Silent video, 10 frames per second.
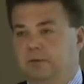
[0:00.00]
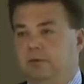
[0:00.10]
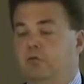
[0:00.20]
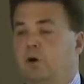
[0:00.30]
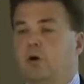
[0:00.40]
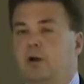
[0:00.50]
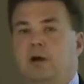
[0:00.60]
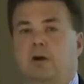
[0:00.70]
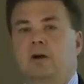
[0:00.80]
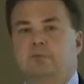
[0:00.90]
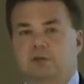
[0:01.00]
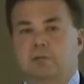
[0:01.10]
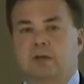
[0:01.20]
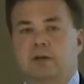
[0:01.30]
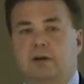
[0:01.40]
you already should
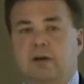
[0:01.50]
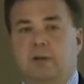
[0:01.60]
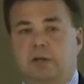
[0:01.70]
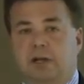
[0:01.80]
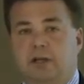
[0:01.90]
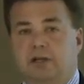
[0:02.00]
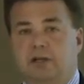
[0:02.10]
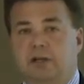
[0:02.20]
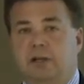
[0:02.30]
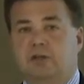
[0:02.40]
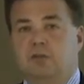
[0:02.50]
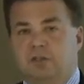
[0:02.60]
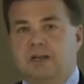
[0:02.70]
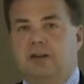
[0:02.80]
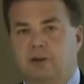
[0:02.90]
be under an obligation to
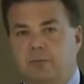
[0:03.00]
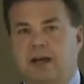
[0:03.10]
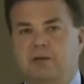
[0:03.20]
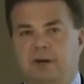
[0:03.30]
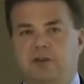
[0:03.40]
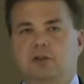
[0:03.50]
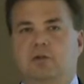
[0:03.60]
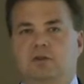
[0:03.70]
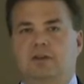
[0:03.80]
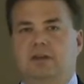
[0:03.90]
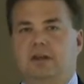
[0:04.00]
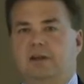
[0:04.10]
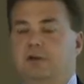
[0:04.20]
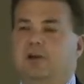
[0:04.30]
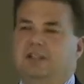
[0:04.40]
assign your patent rights over to the
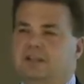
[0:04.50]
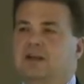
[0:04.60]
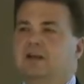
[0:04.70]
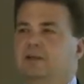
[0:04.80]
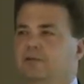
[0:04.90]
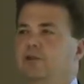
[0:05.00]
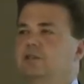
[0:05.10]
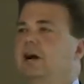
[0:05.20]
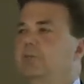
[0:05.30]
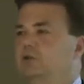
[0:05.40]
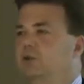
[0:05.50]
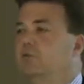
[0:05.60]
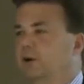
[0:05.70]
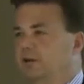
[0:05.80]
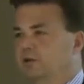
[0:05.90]
entity, or at least the first option of
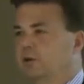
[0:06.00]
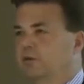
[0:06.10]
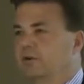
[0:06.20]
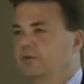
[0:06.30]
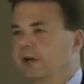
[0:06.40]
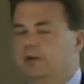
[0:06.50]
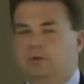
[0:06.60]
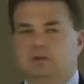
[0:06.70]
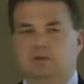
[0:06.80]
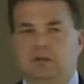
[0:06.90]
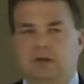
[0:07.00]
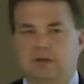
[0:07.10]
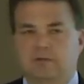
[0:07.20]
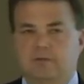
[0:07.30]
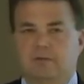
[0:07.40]
rights over to Vanderbilt
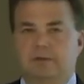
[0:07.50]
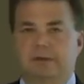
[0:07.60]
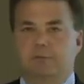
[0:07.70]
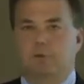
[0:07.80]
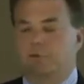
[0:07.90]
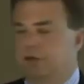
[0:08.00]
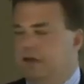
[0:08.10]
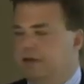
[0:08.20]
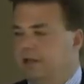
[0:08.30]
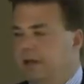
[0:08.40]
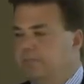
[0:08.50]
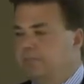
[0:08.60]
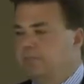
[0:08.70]
with regard to that.